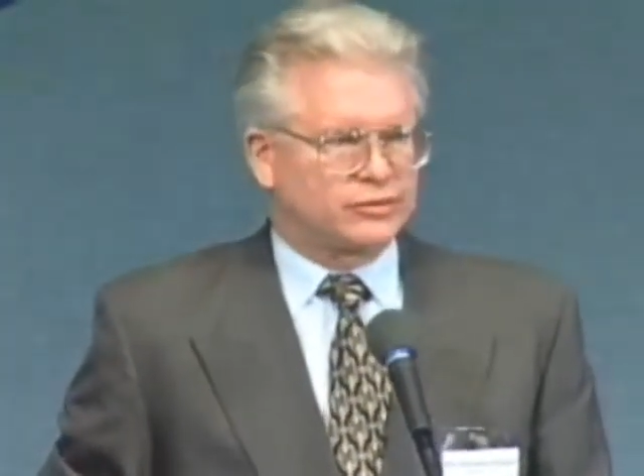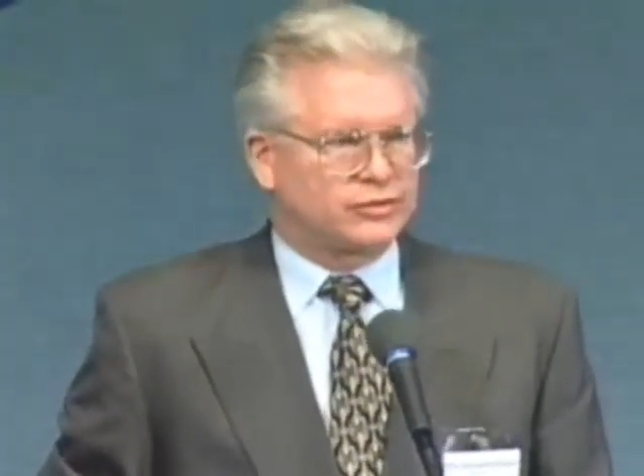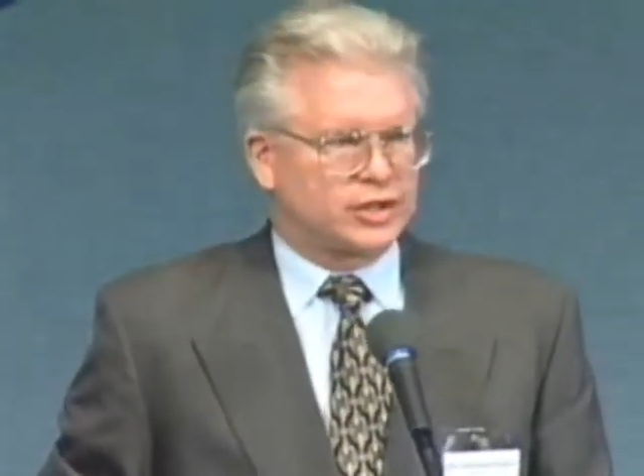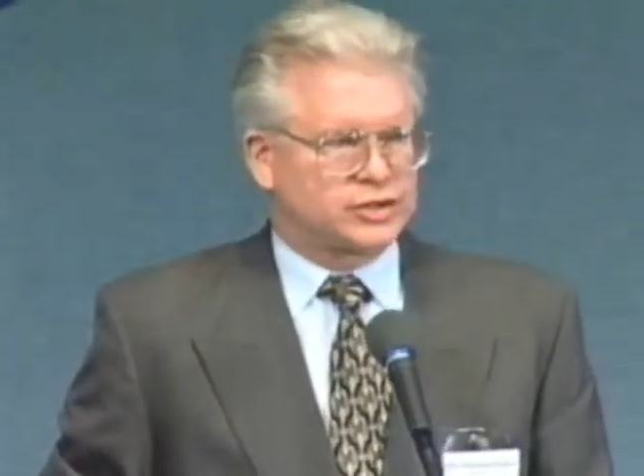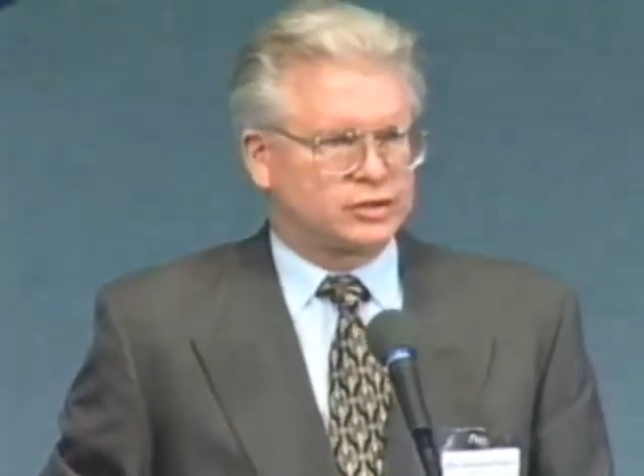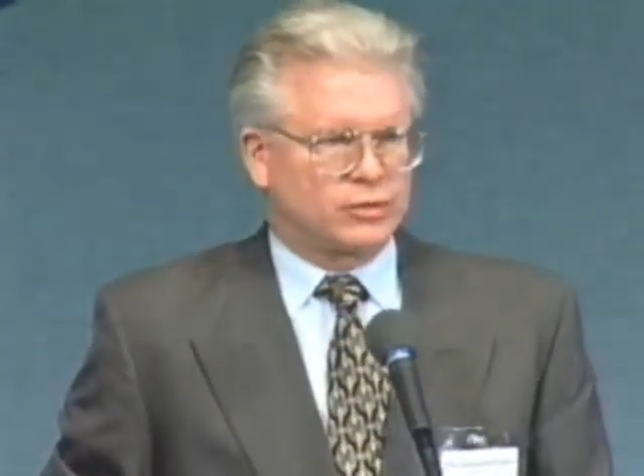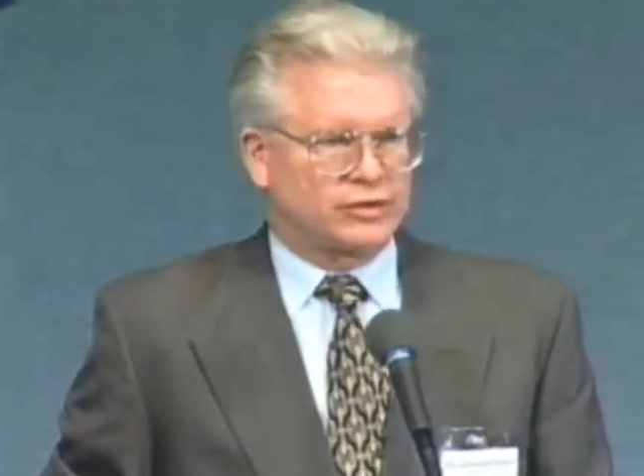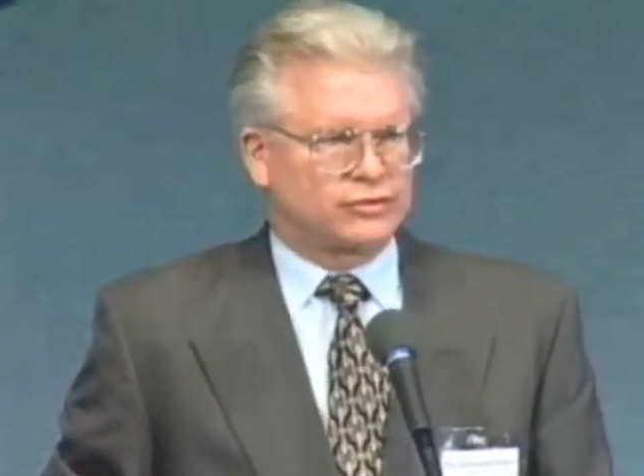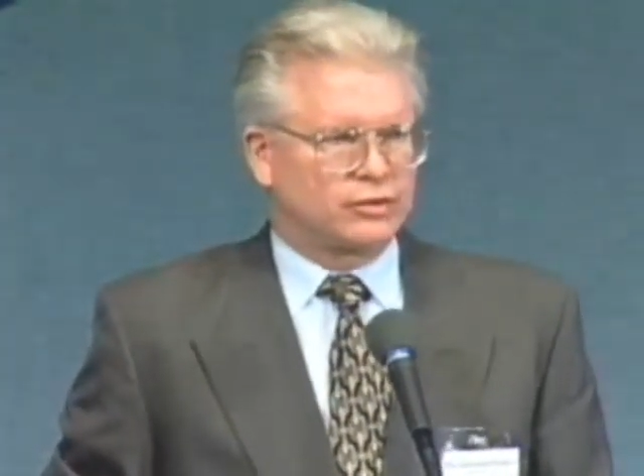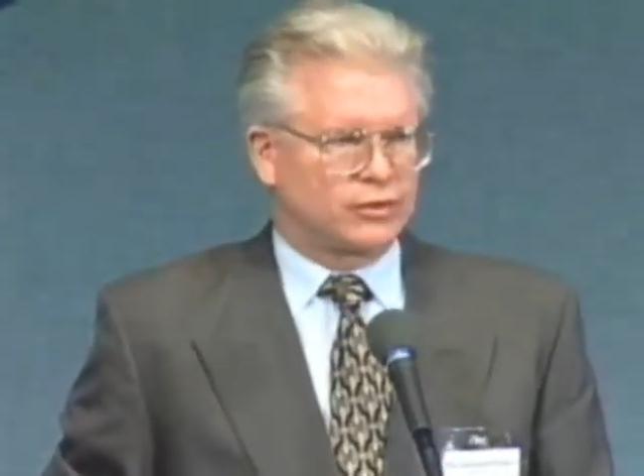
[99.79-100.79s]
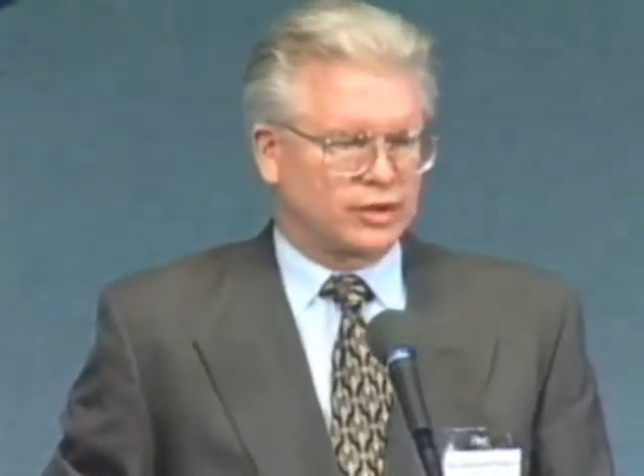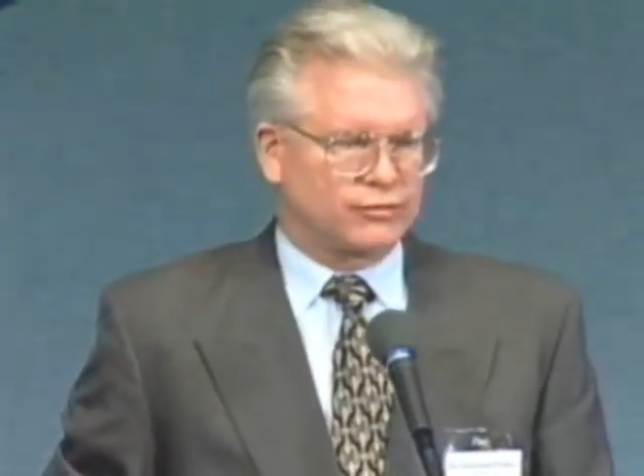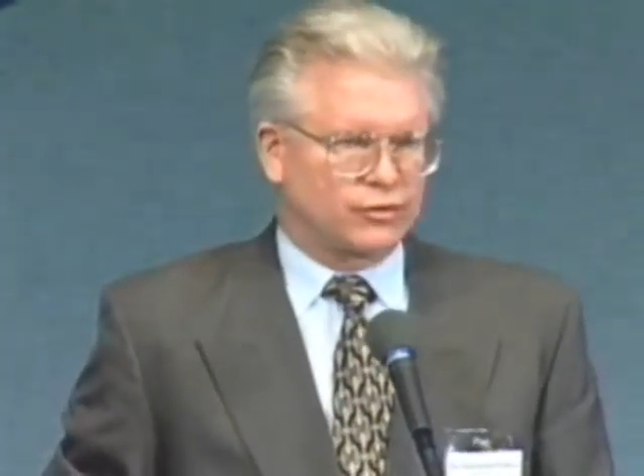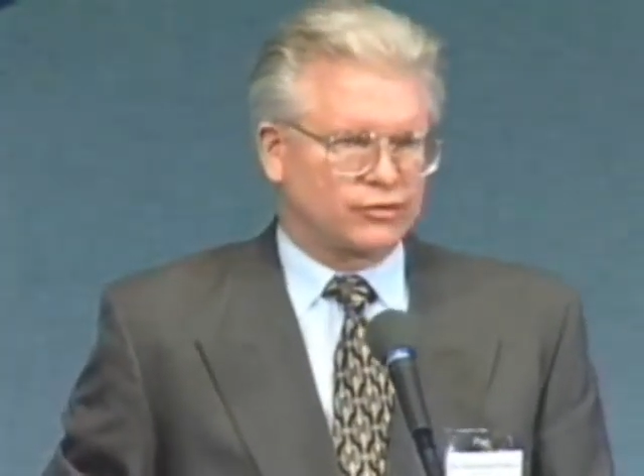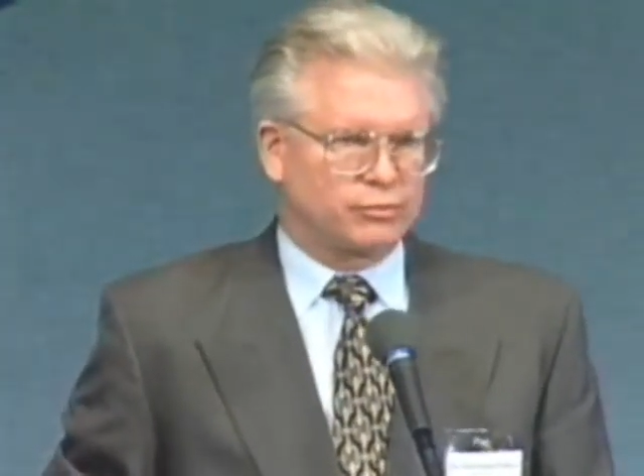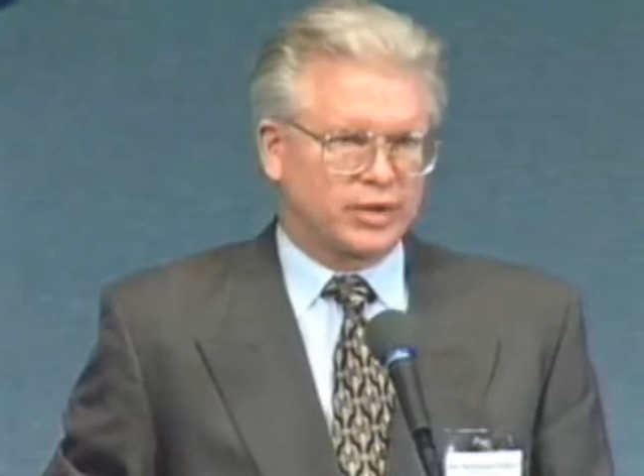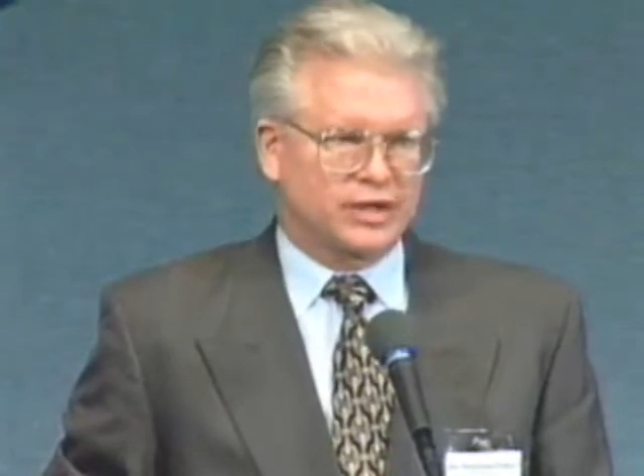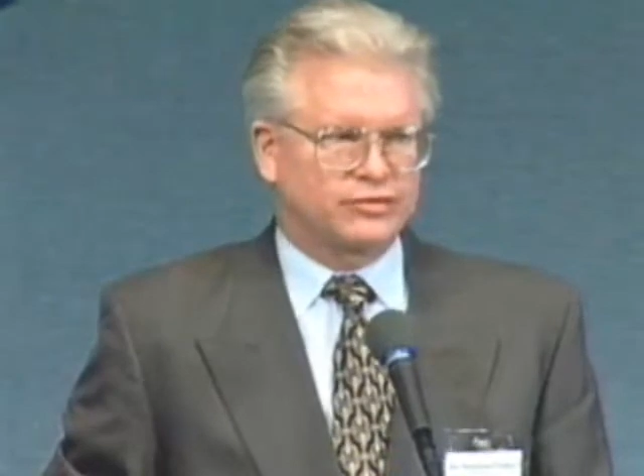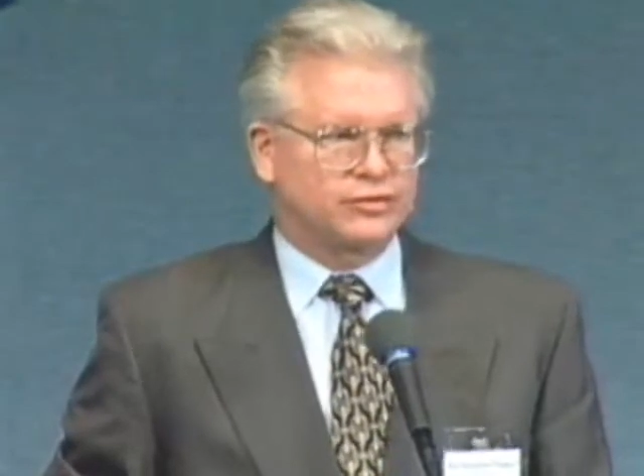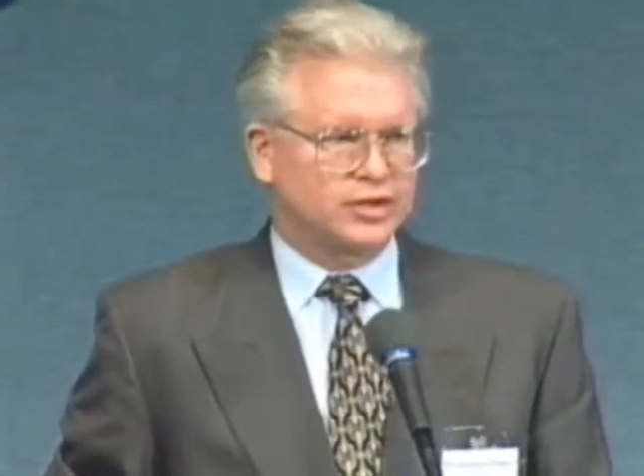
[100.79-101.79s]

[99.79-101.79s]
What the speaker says: was stationed at Westover Air Force Base,